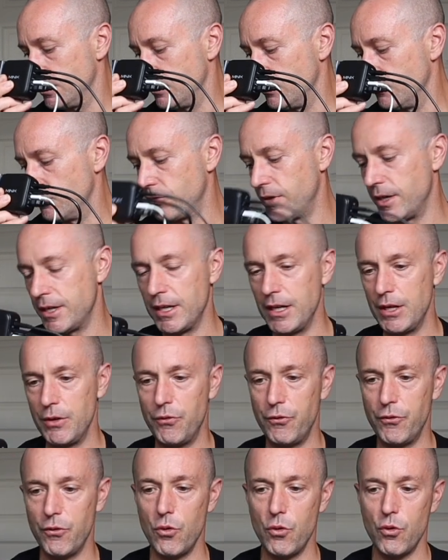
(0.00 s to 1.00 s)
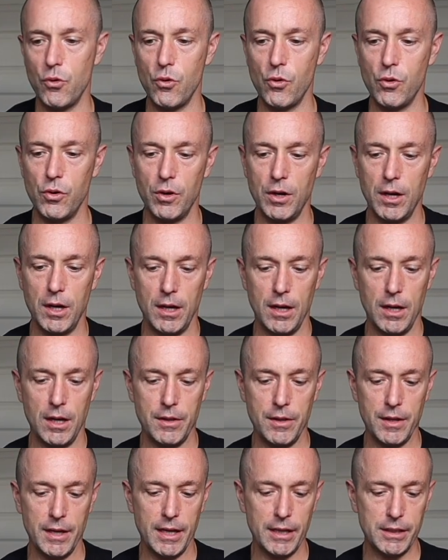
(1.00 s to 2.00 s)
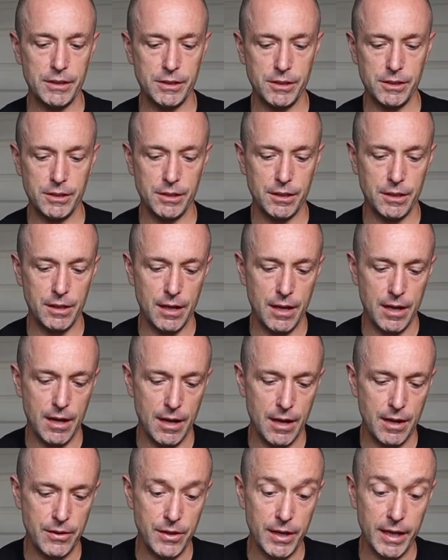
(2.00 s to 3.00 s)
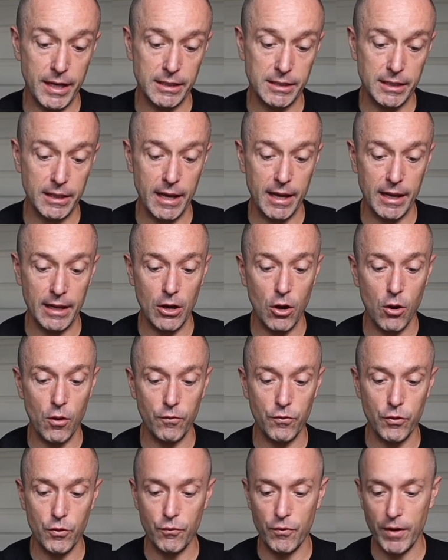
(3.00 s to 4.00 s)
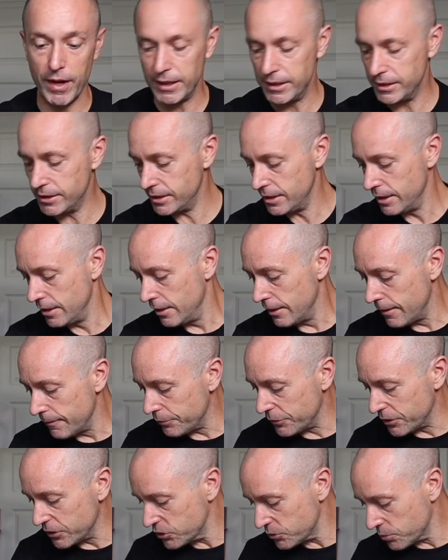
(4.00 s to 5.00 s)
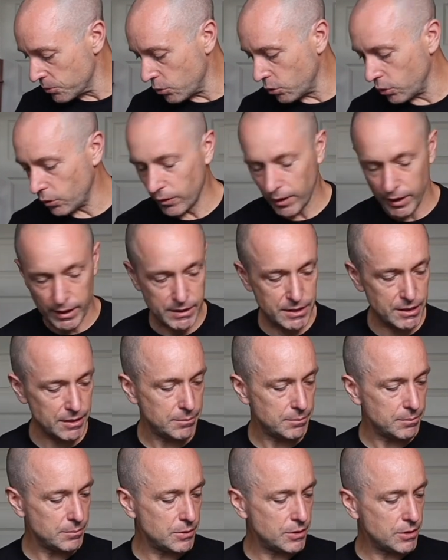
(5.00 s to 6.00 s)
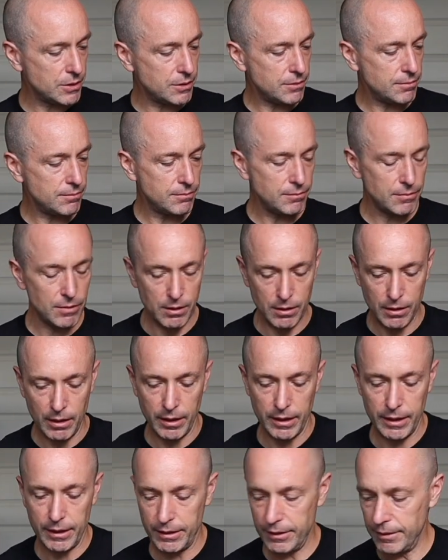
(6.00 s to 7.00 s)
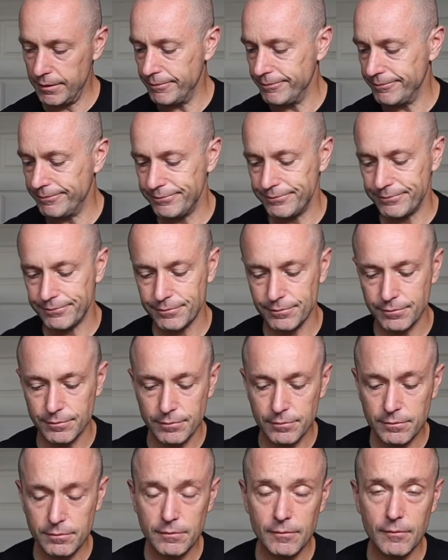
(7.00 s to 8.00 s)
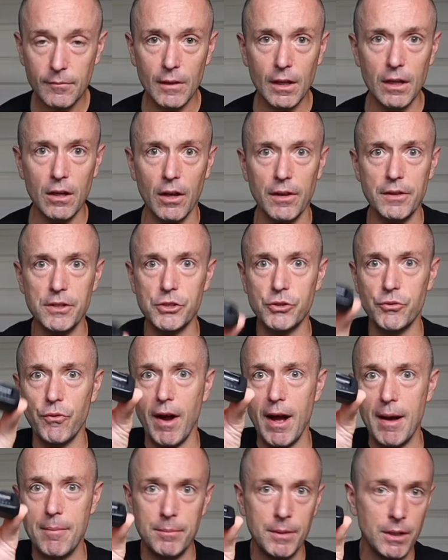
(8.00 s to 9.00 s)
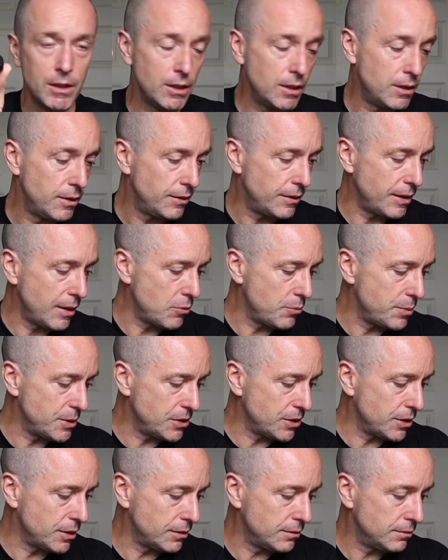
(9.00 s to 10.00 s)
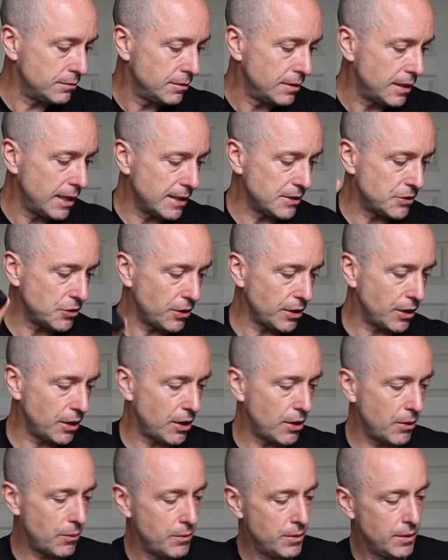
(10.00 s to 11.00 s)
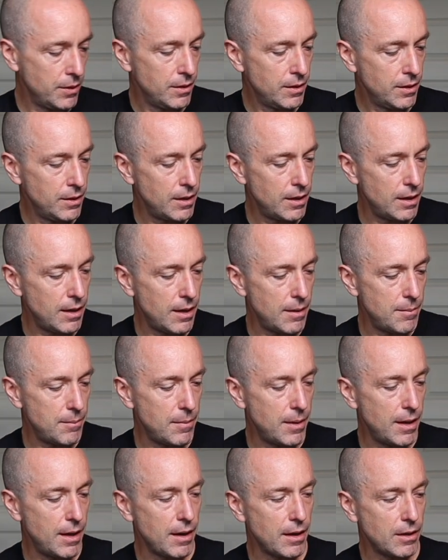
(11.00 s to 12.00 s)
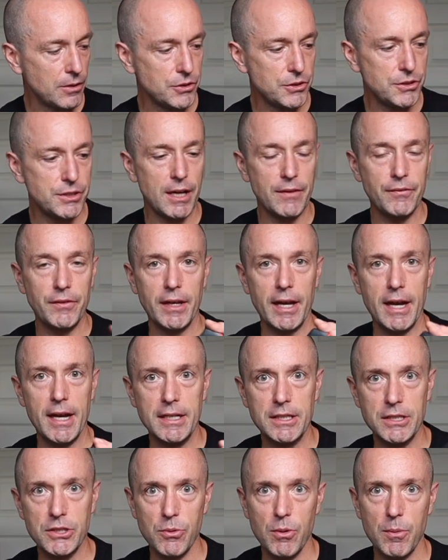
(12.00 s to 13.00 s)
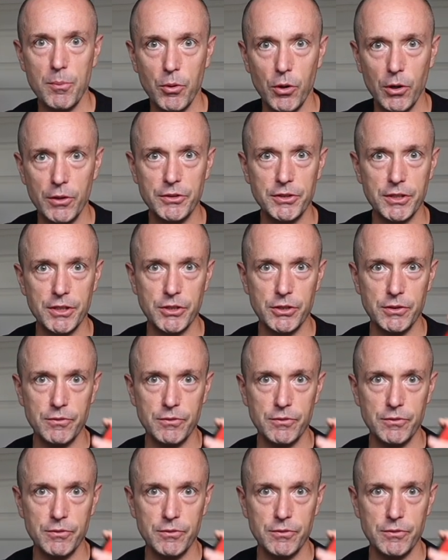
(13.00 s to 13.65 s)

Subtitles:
ready for the next leg of the race. The smaller items like the SRAM, they will be done as I go. I'll just have to get into a process